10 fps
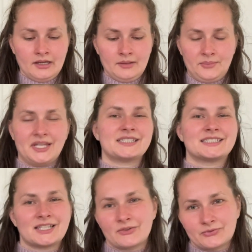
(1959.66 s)
because it's
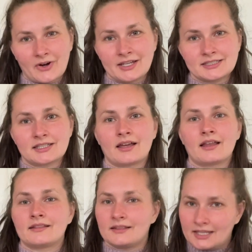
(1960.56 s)
in the front.
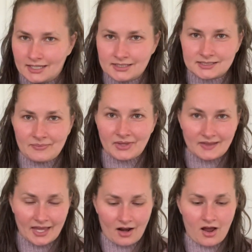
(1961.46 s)
It is something
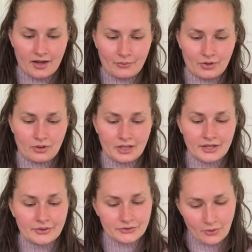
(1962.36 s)
that I will
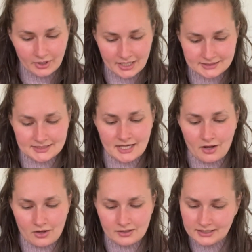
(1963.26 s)
notice and
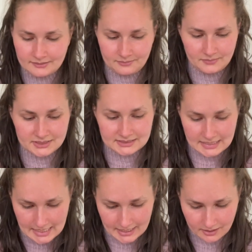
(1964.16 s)
I'll be
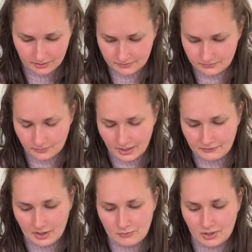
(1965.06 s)
seeing
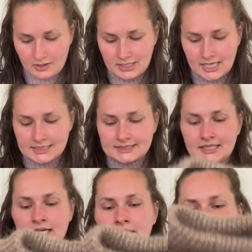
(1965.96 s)
whenever I'm wearing this.
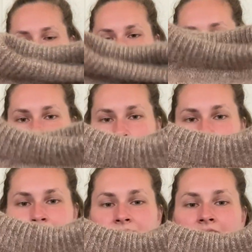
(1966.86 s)
So
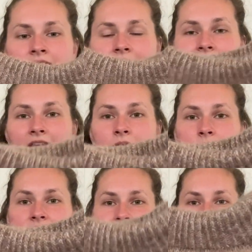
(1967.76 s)
yeah, I
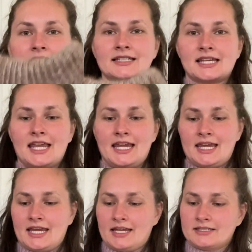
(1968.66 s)
redid it
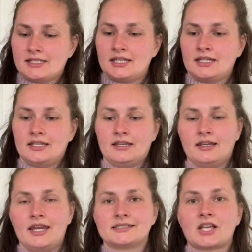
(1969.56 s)
and
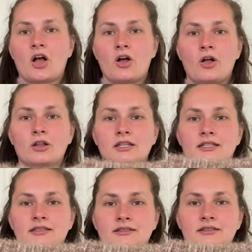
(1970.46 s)
it's all
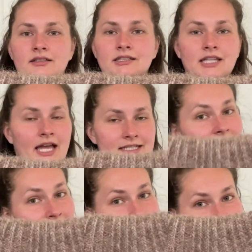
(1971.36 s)
lined up